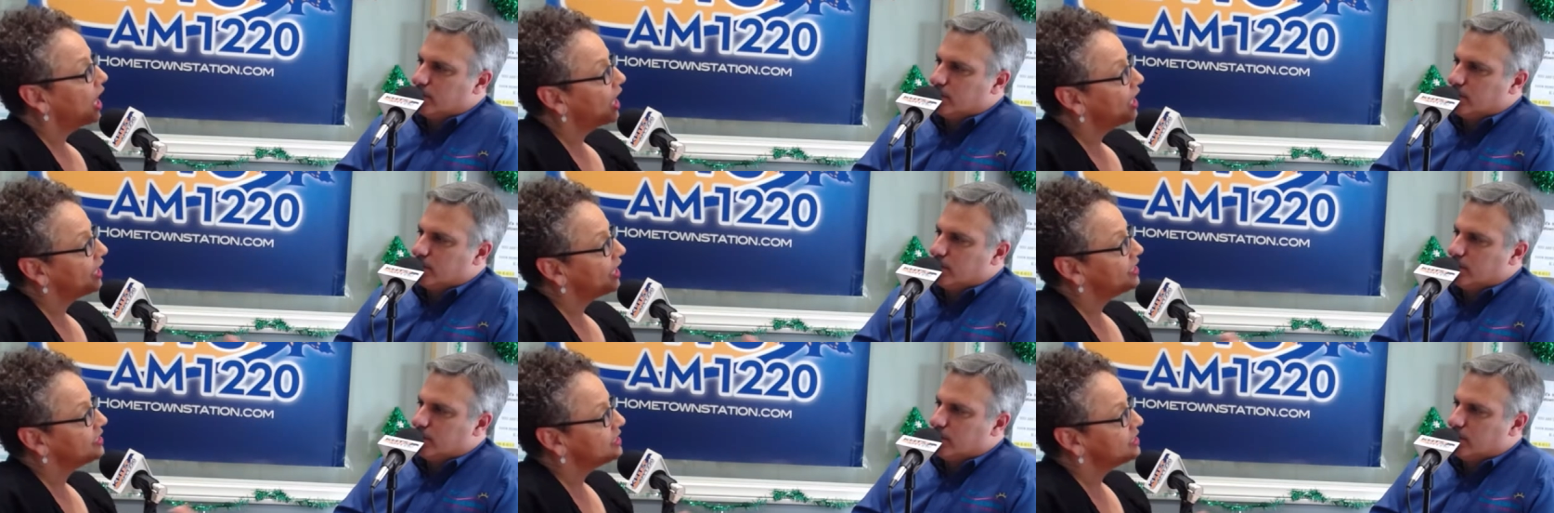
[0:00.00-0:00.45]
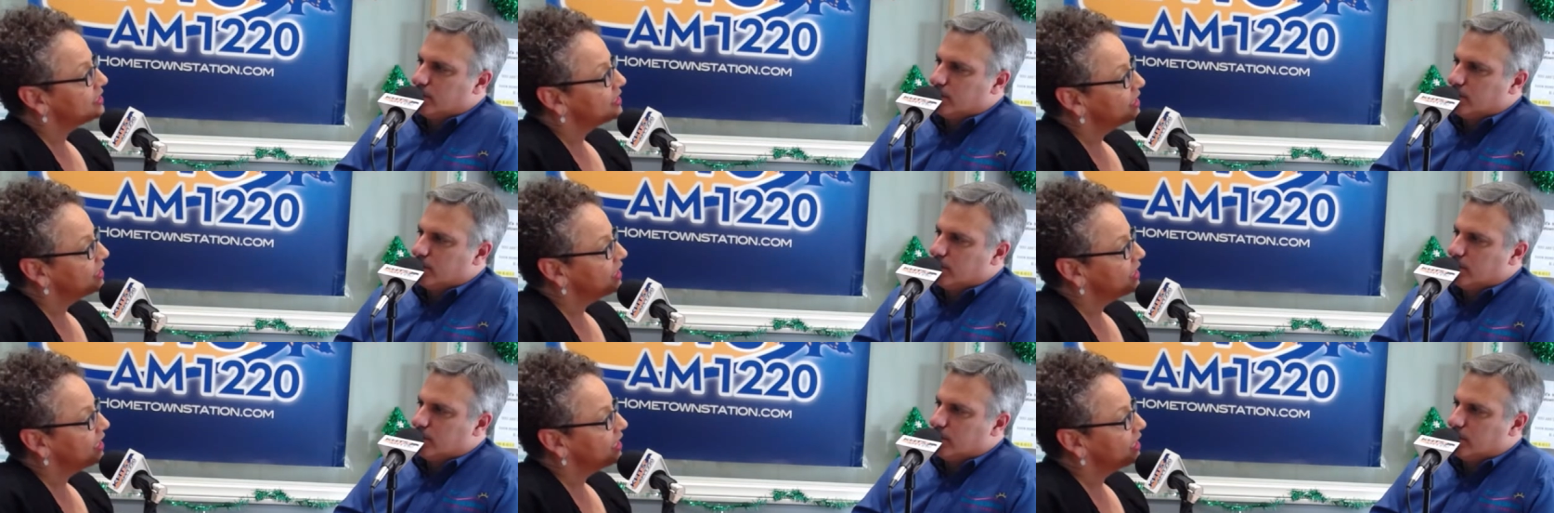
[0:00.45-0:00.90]
Speaker 1: It's
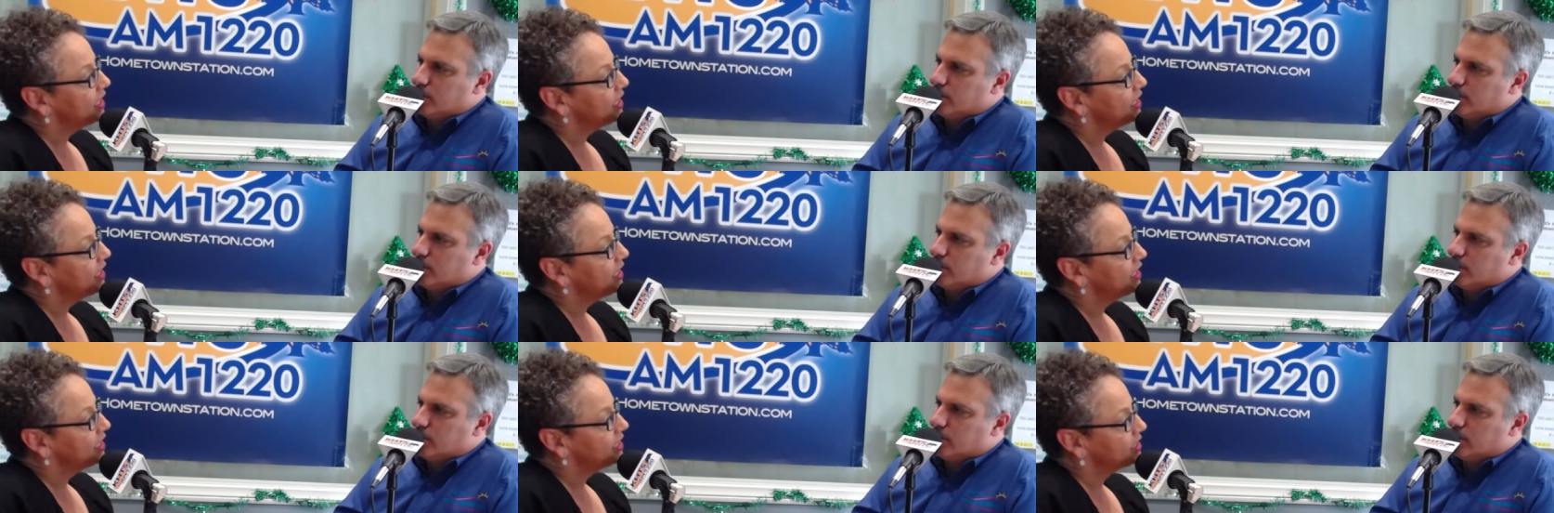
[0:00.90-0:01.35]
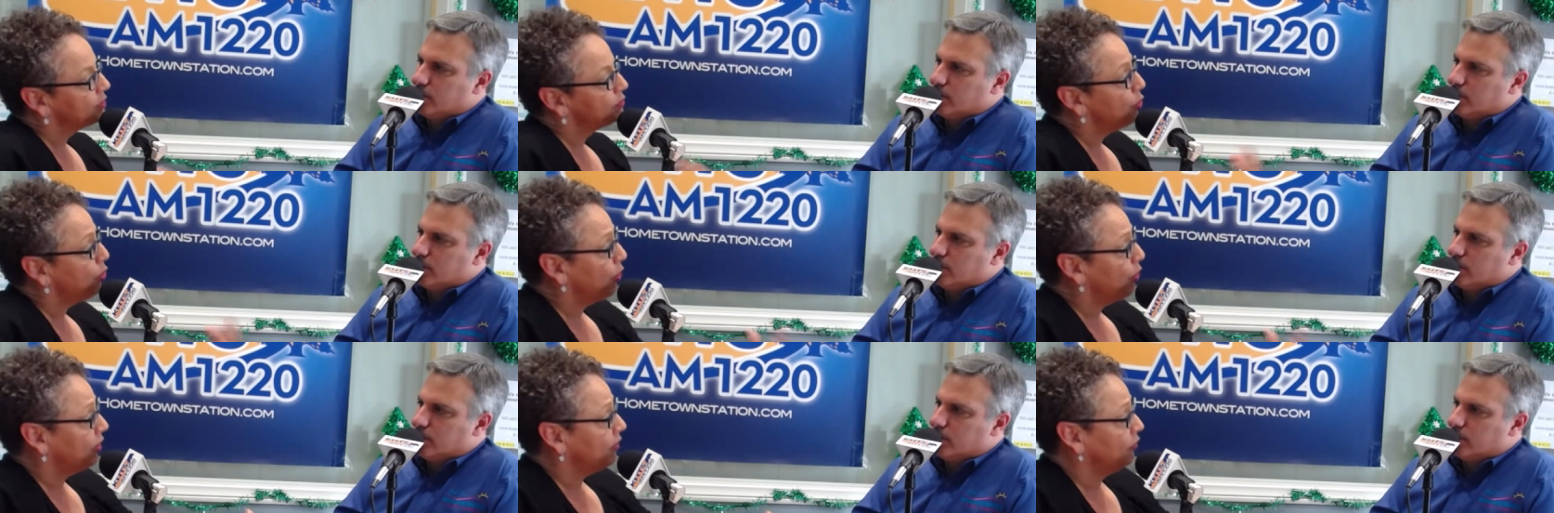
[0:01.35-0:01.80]

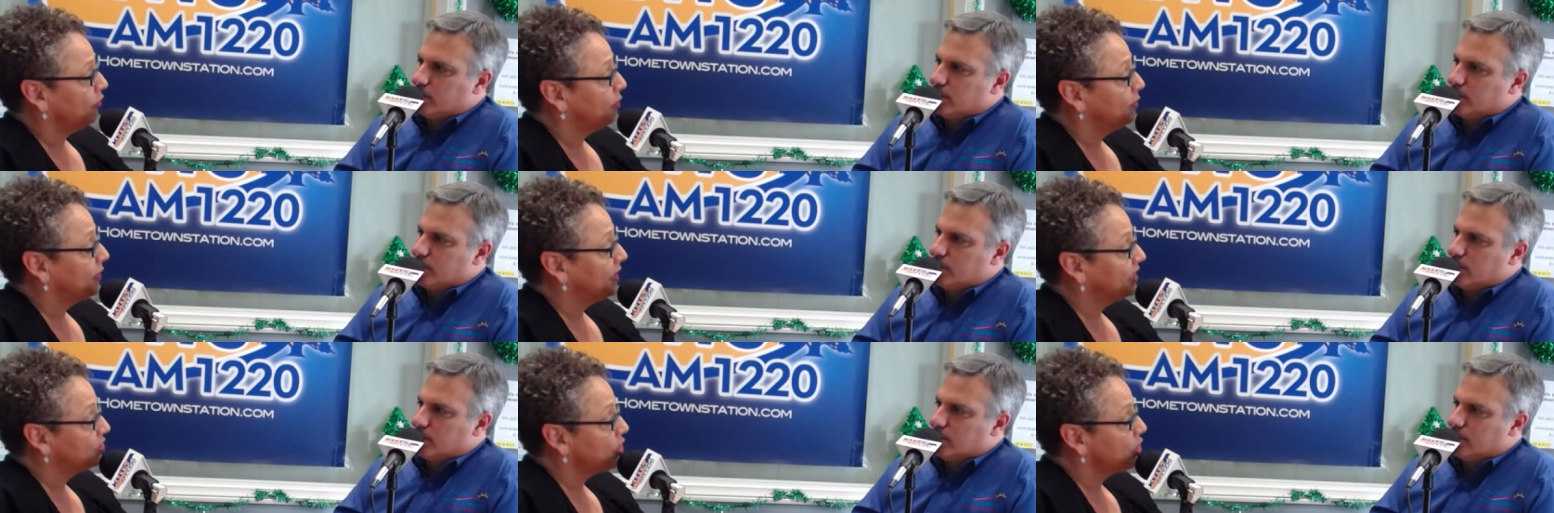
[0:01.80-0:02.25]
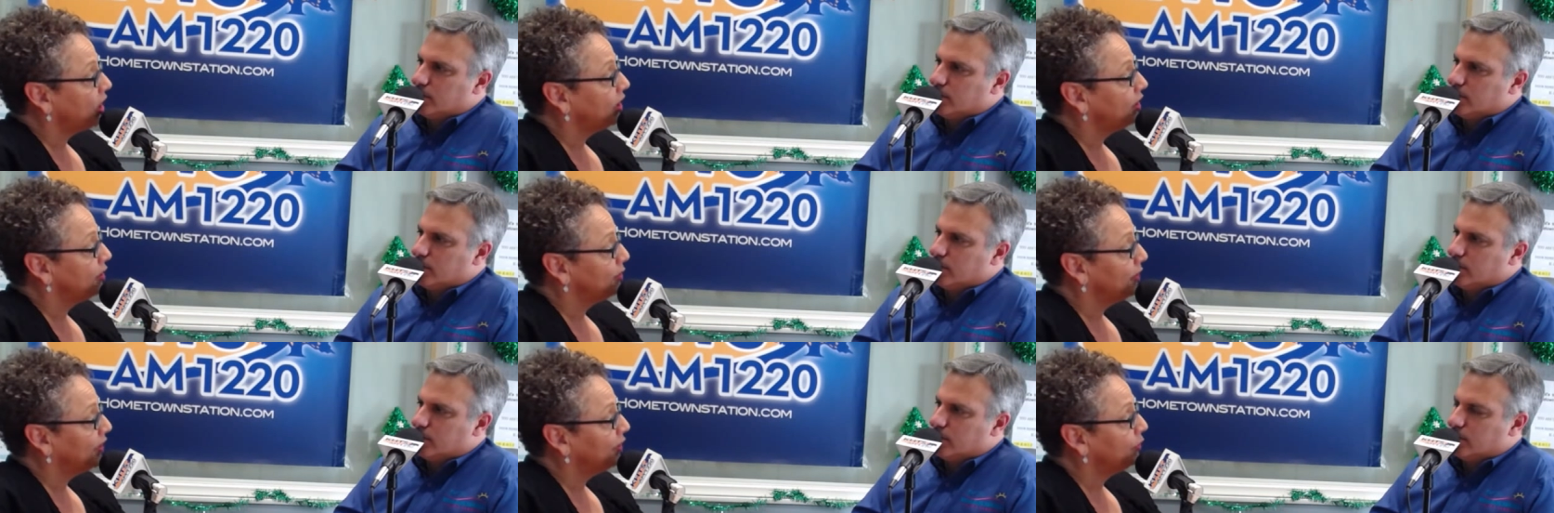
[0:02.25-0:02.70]
important for me to talk
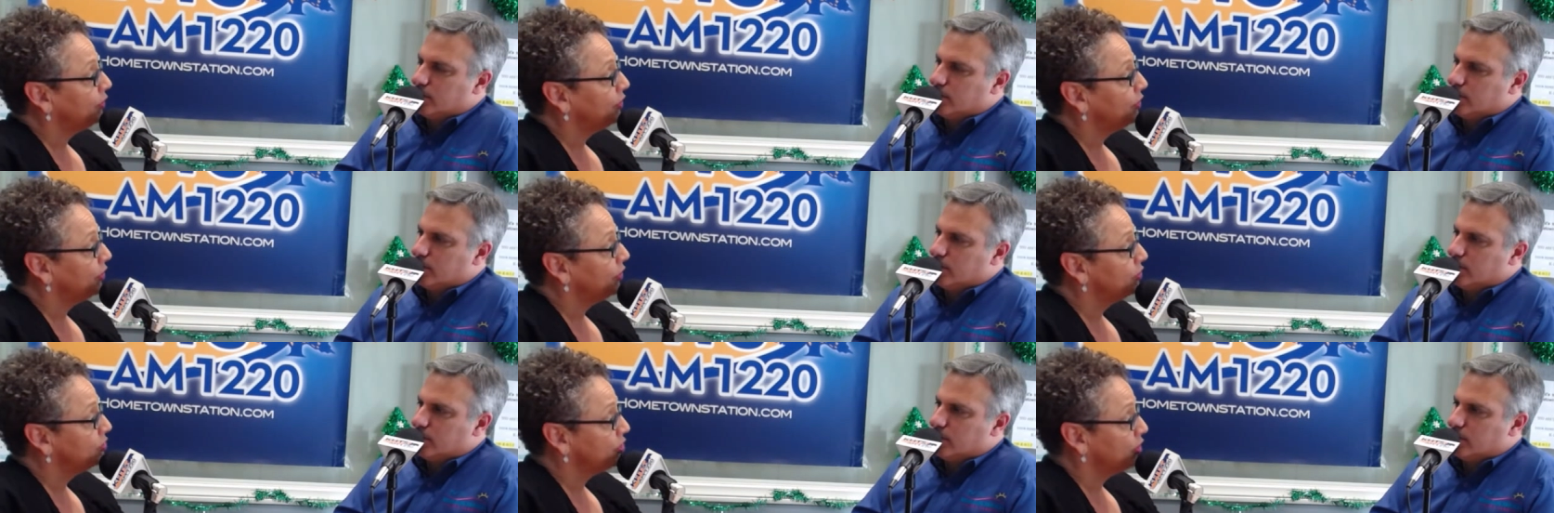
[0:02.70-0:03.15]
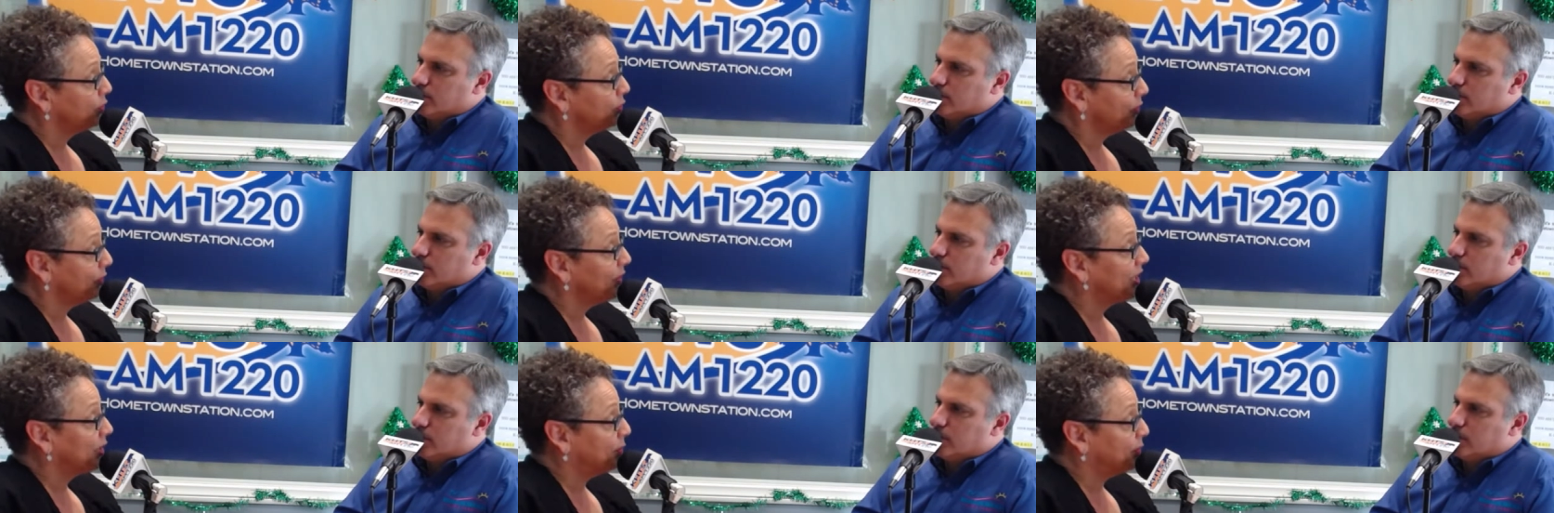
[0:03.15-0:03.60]
about it with her so that we
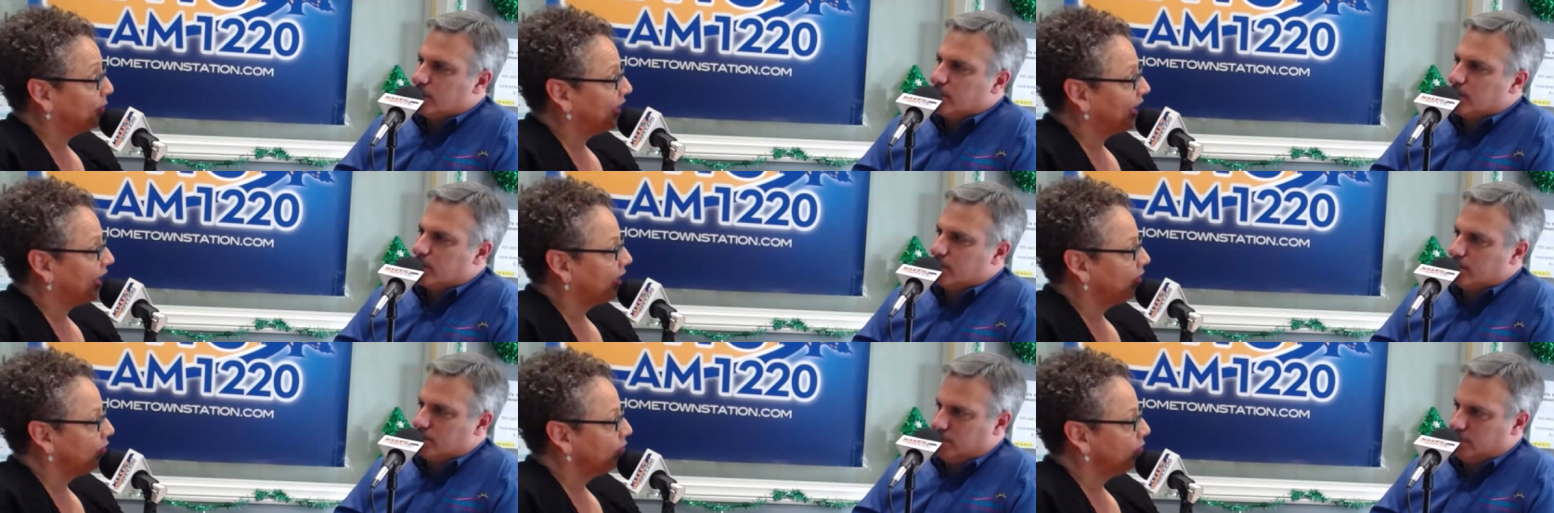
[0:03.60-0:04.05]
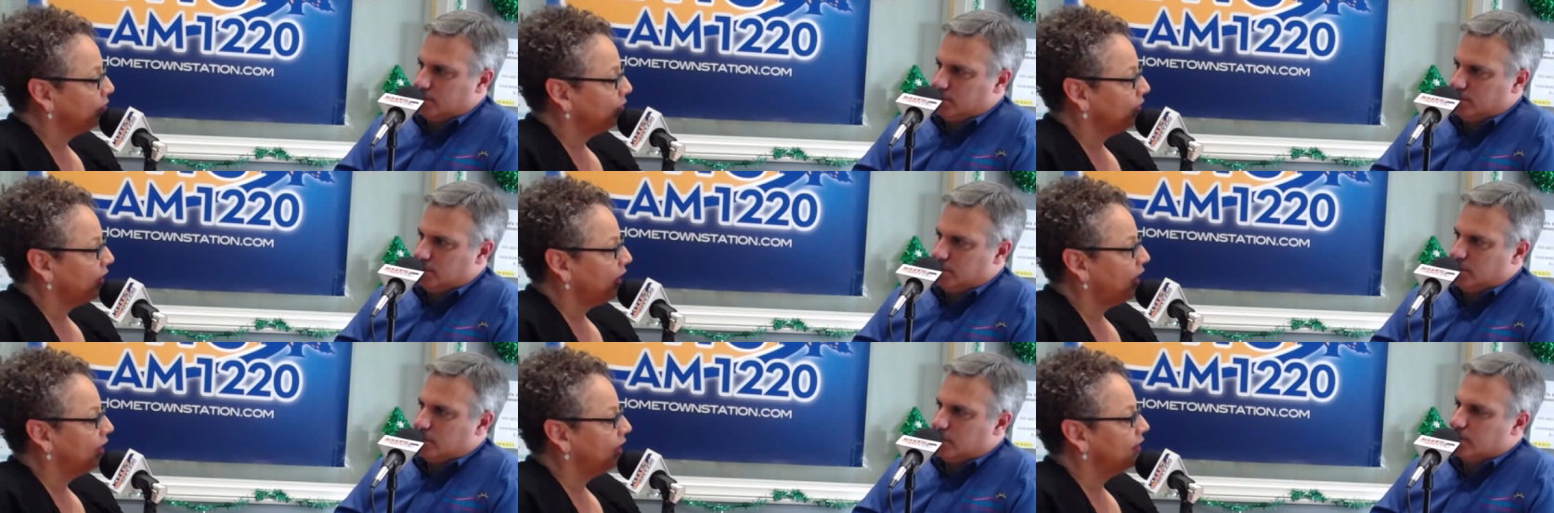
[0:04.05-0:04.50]
make a plan for the
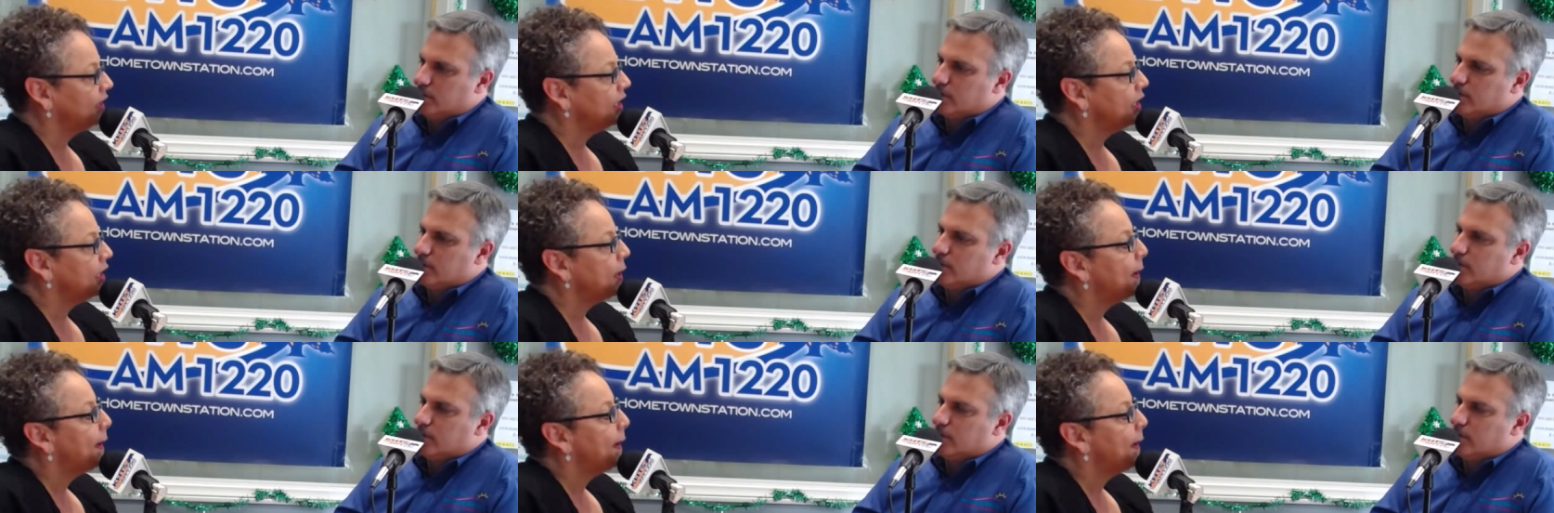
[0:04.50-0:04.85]
holiday,